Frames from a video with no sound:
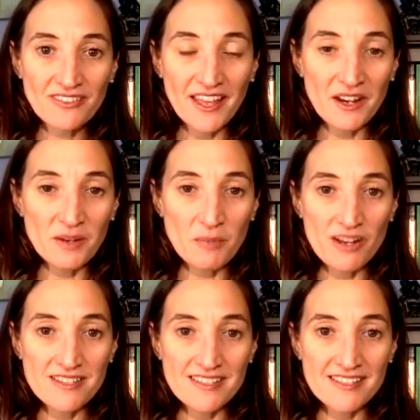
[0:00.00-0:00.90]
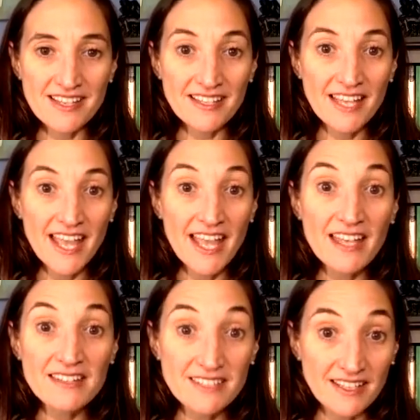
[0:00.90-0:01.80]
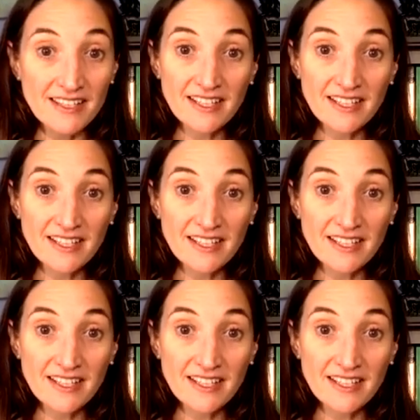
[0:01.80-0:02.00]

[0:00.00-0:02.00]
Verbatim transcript: antidepressants like candy